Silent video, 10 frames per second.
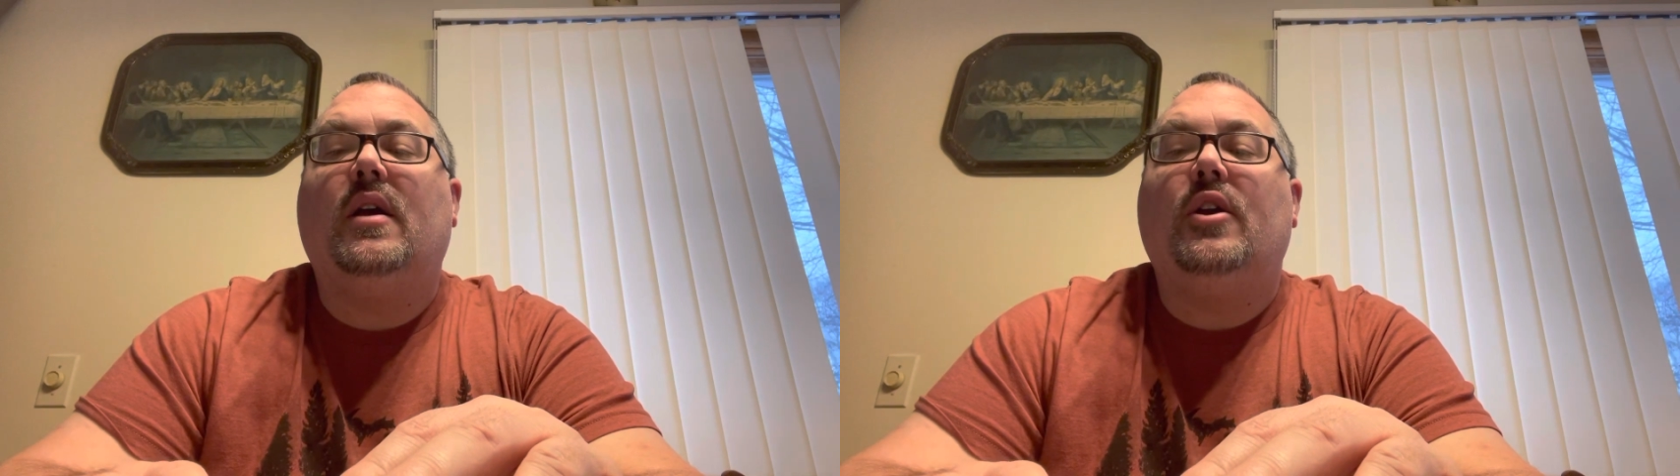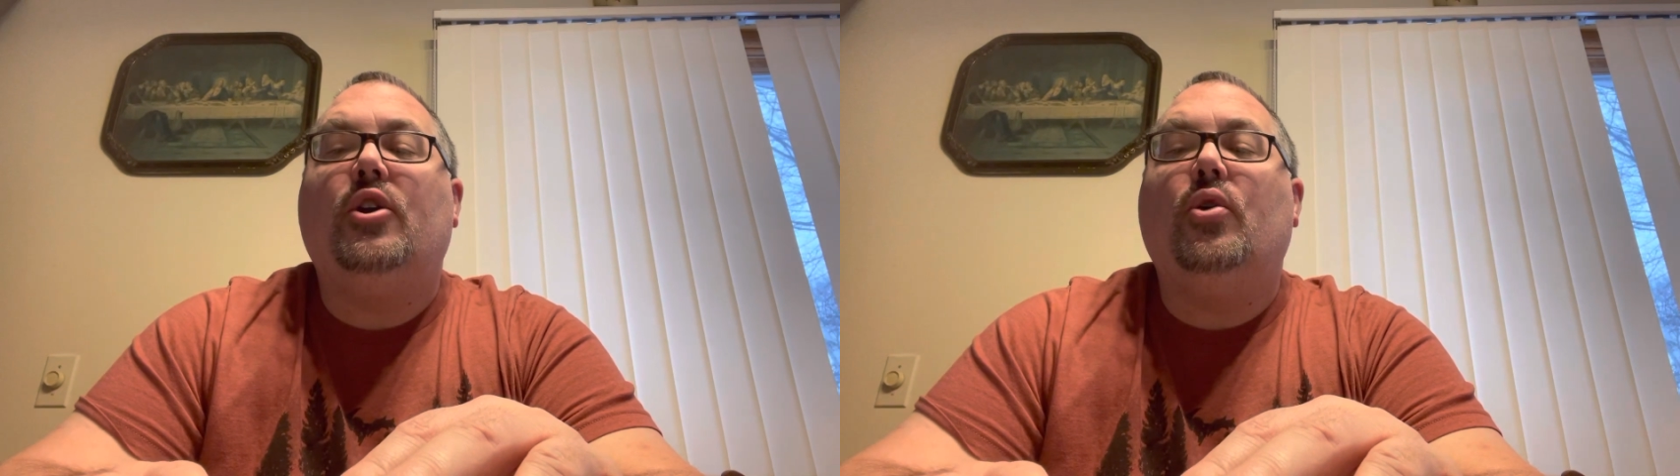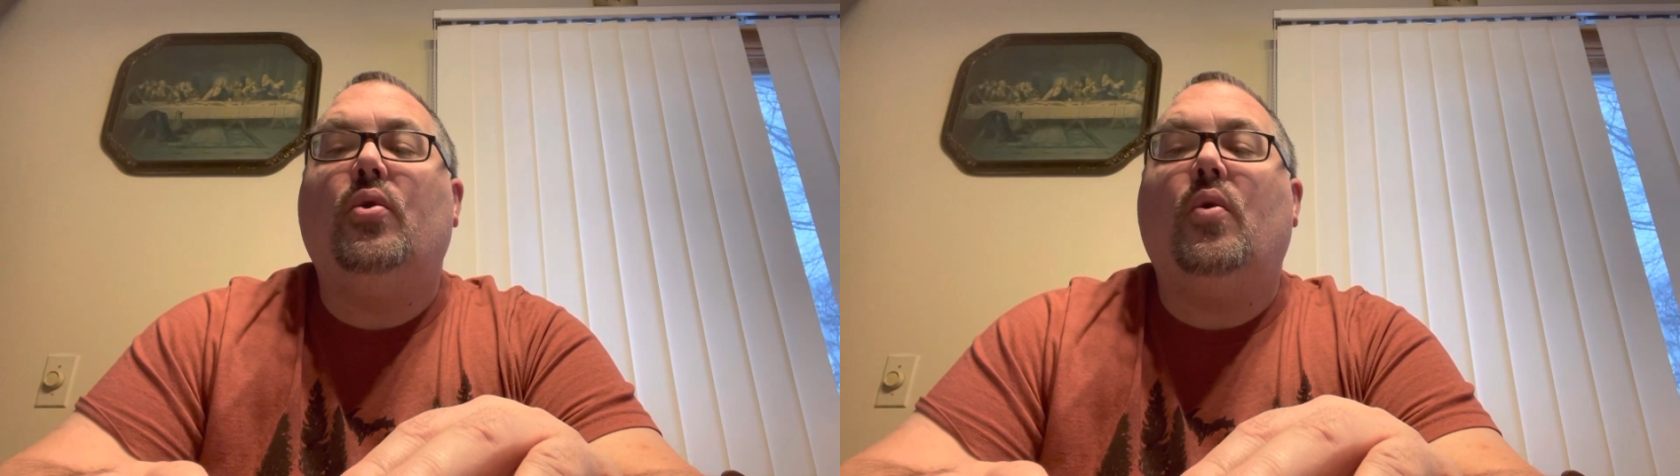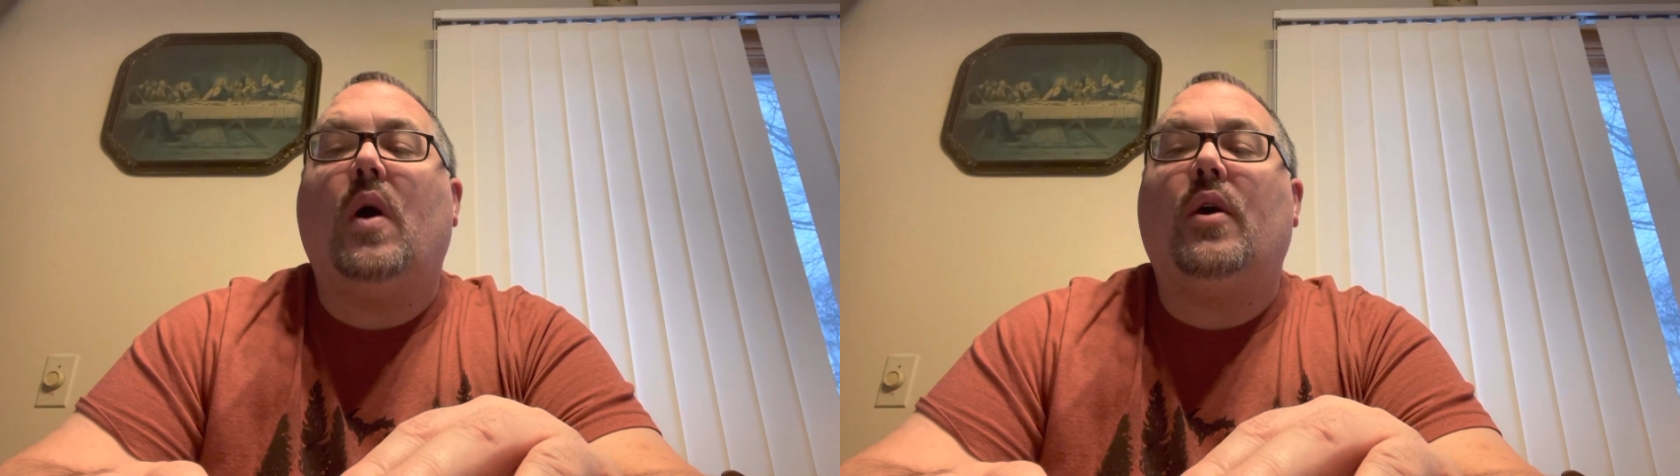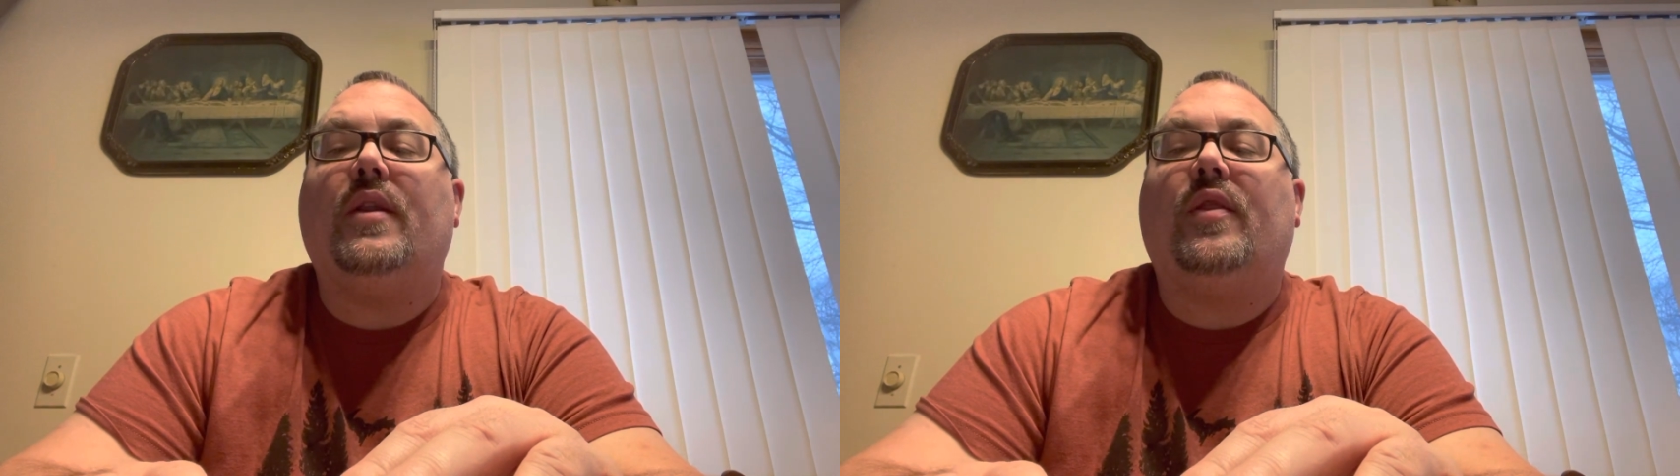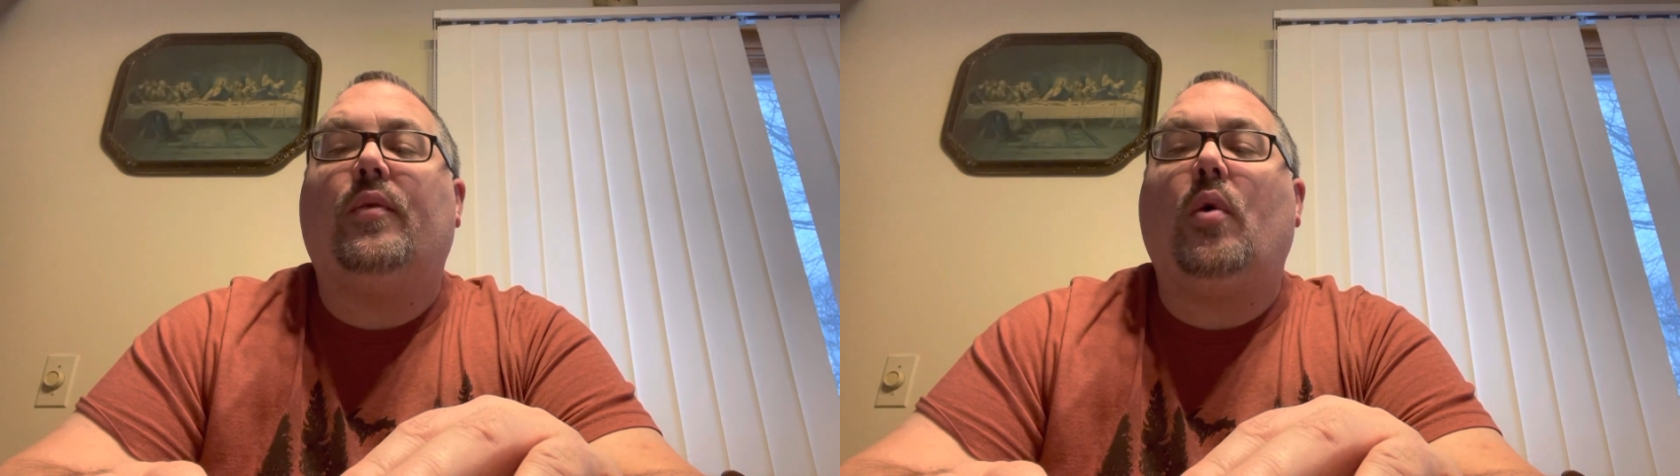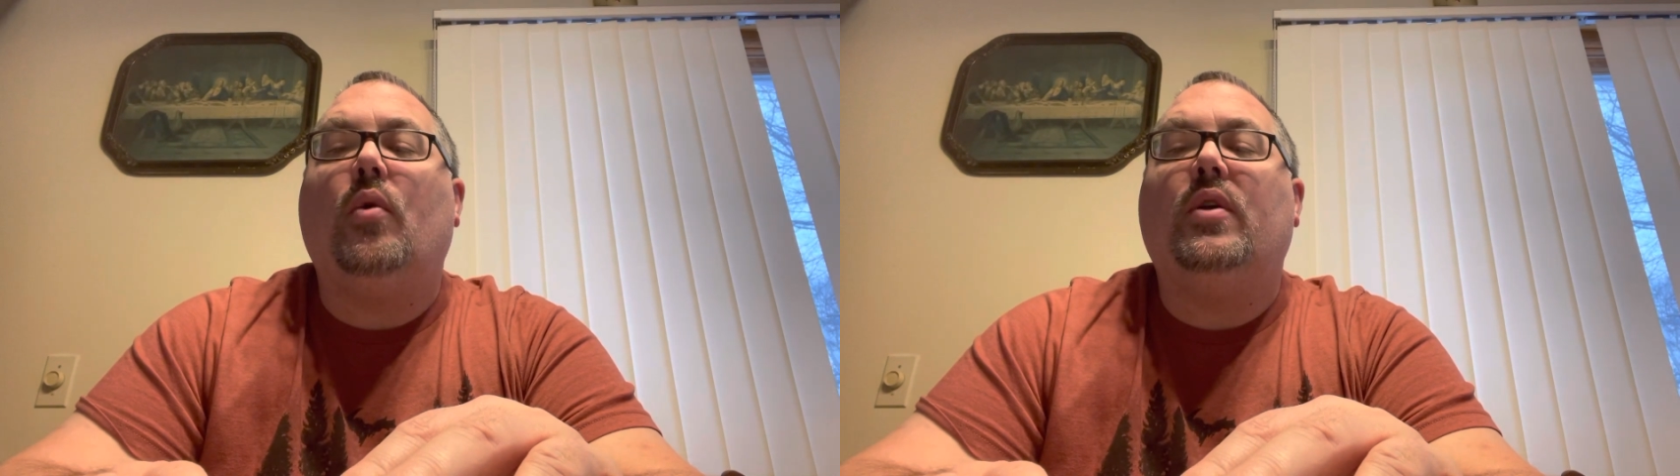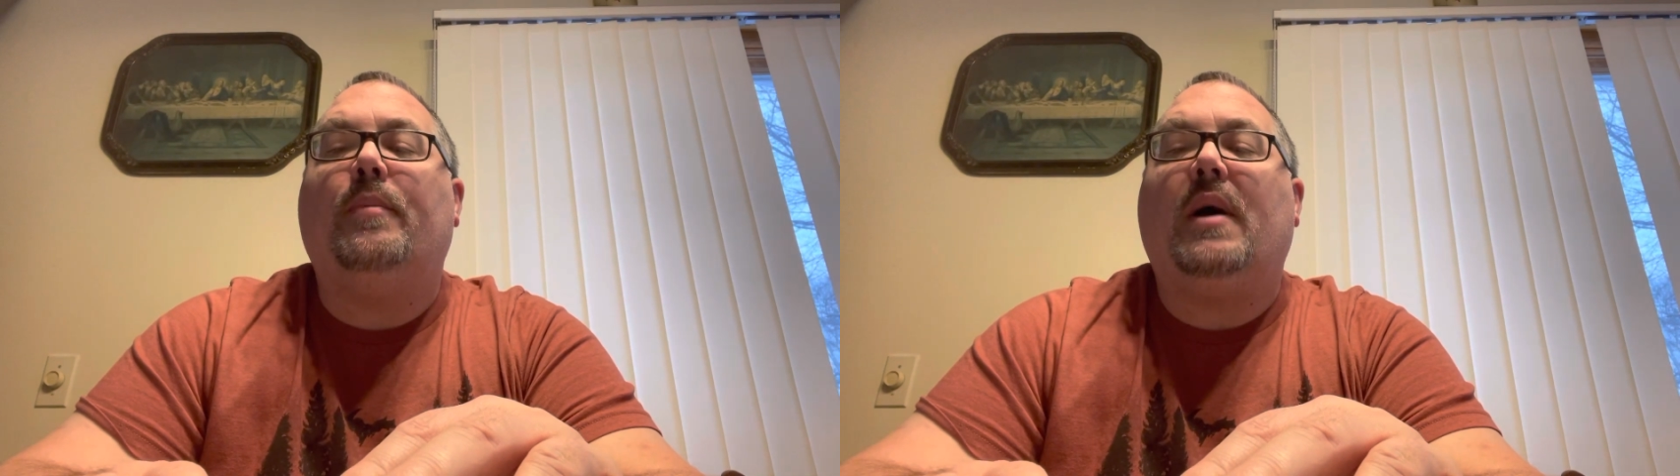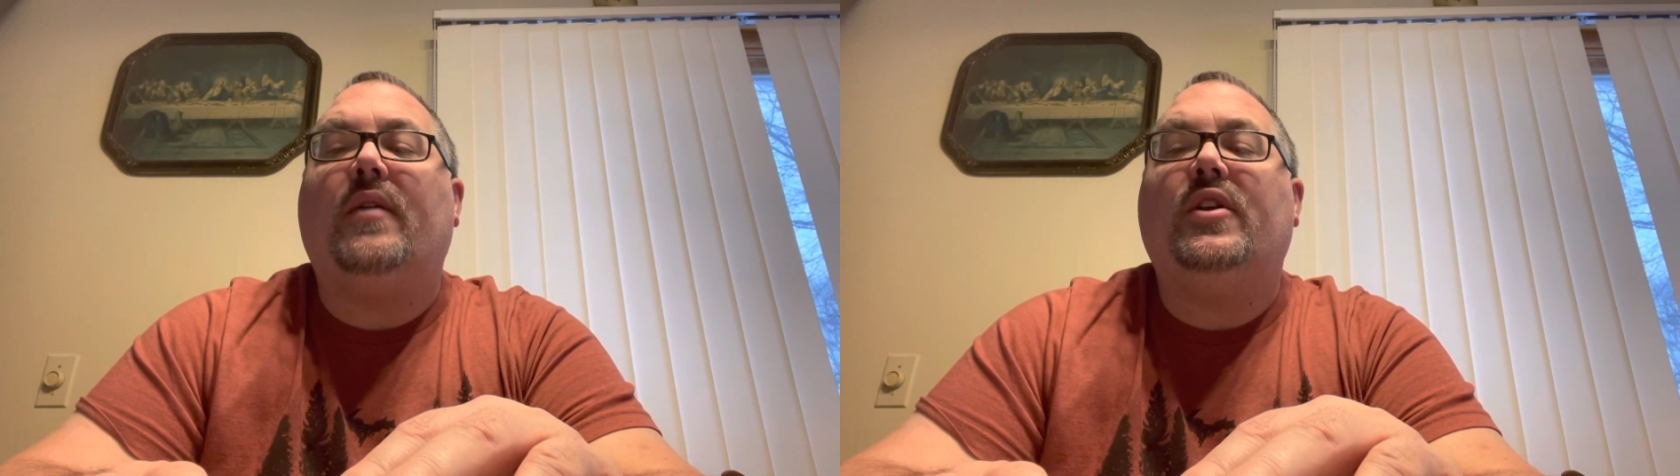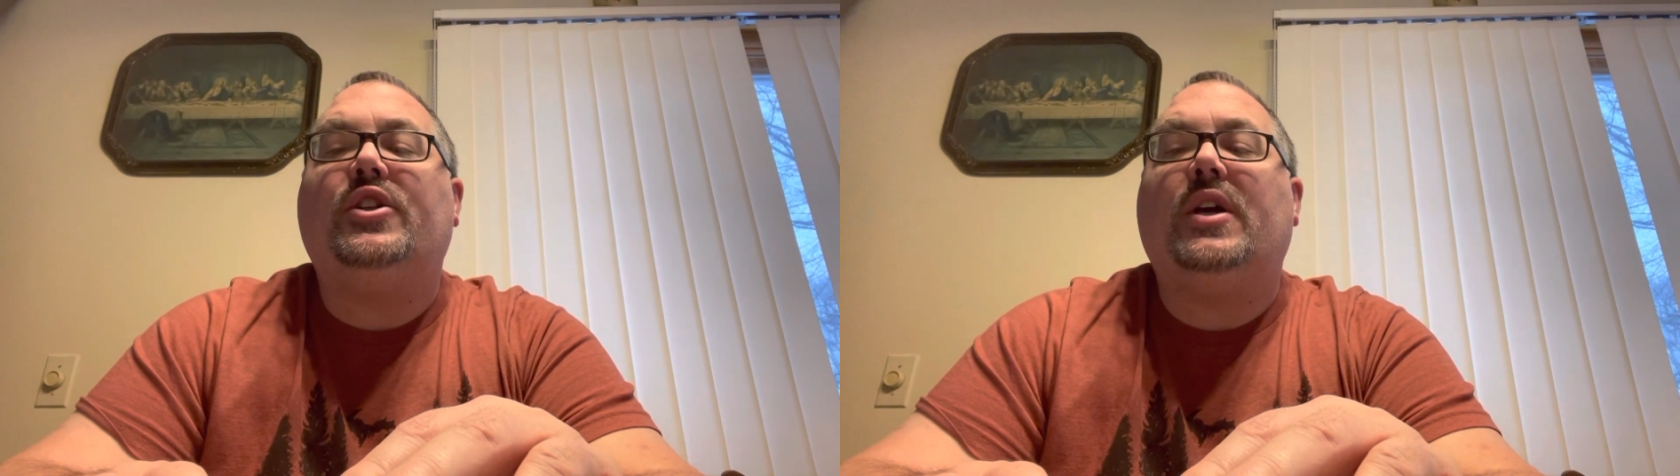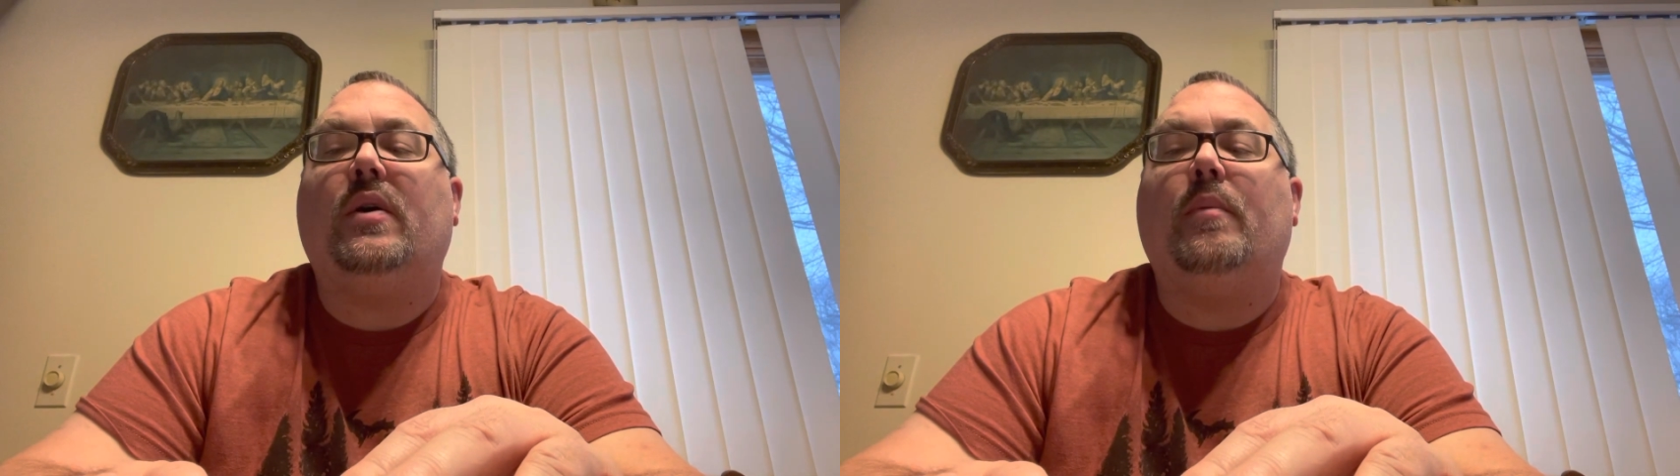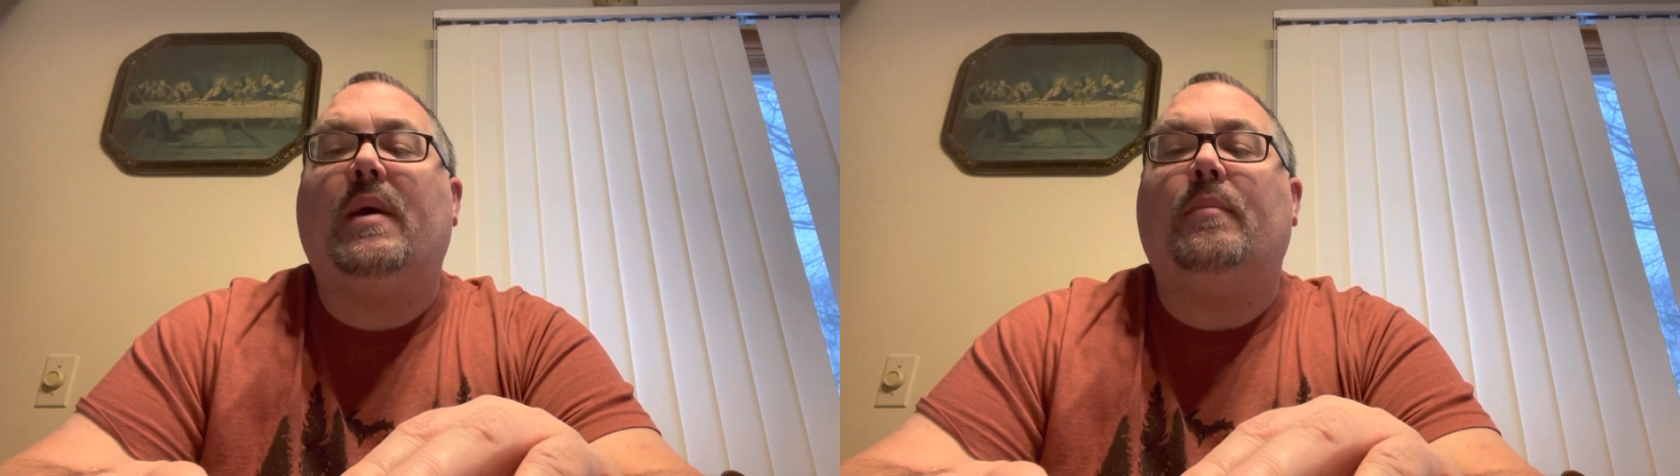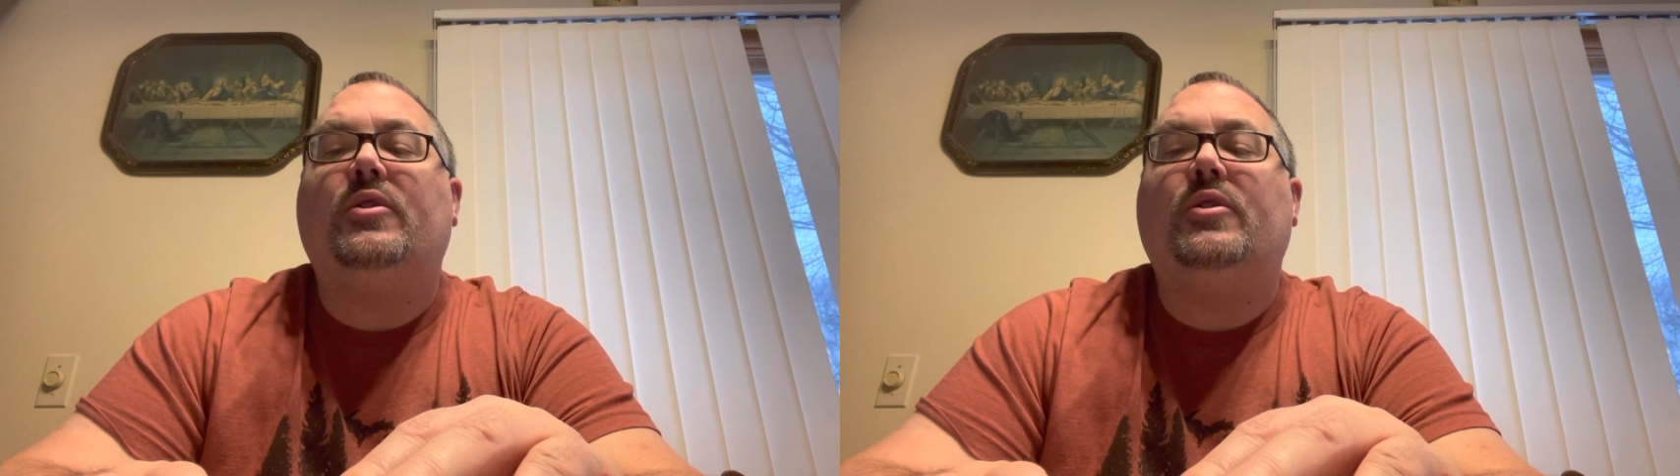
You who are enthroned upon the cherubim,